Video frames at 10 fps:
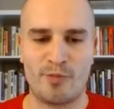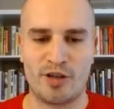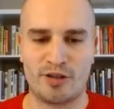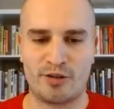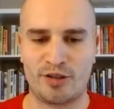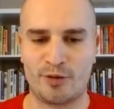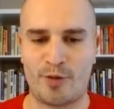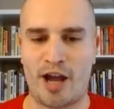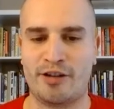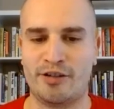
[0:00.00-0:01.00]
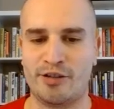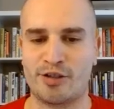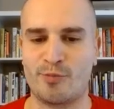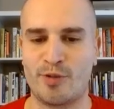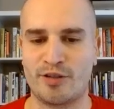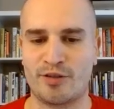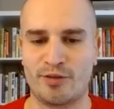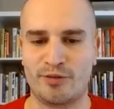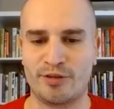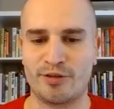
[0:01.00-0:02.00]
a mission to inspire and nurture
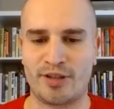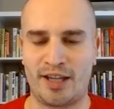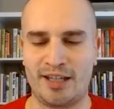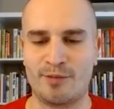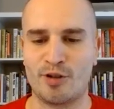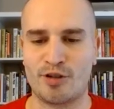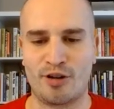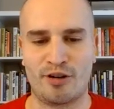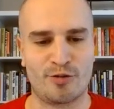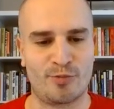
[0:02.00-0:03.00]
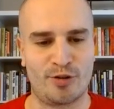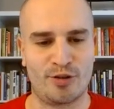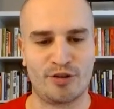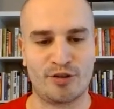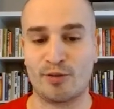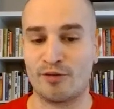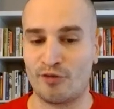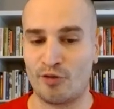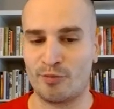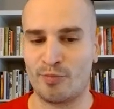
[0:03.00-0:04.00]
business owners and emerging entrepreneurs to
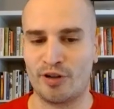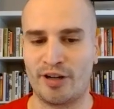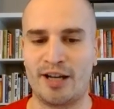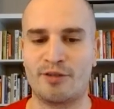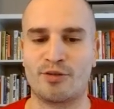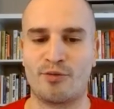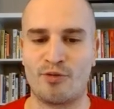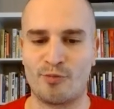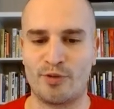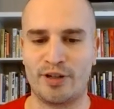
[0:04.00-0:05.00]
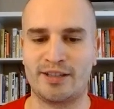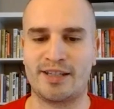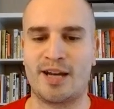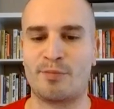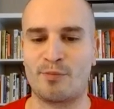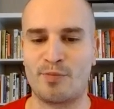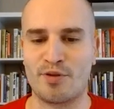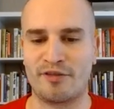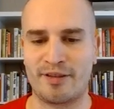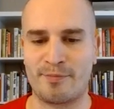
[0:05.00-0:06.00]
avoid burnout or breakdown by
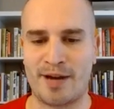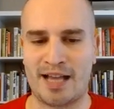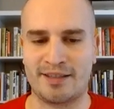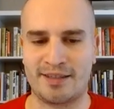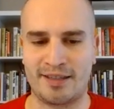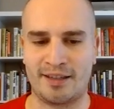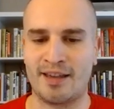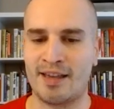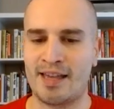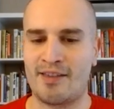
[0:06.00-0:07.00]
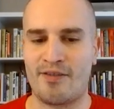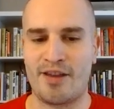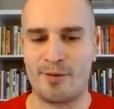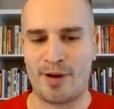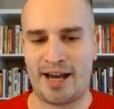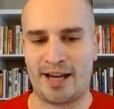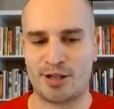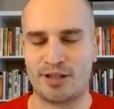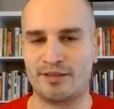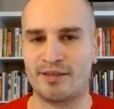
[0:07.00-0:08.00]
beautifully balancing their
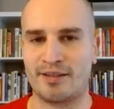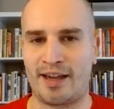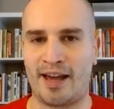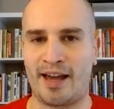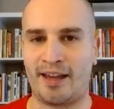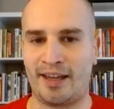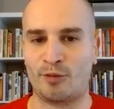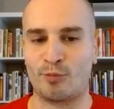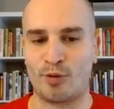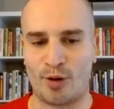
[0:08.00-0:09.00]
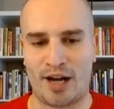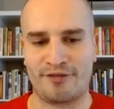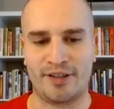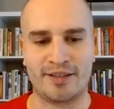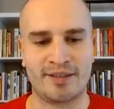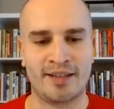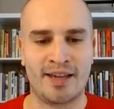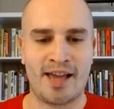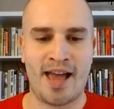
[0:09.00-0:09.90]
passions uh, and profits.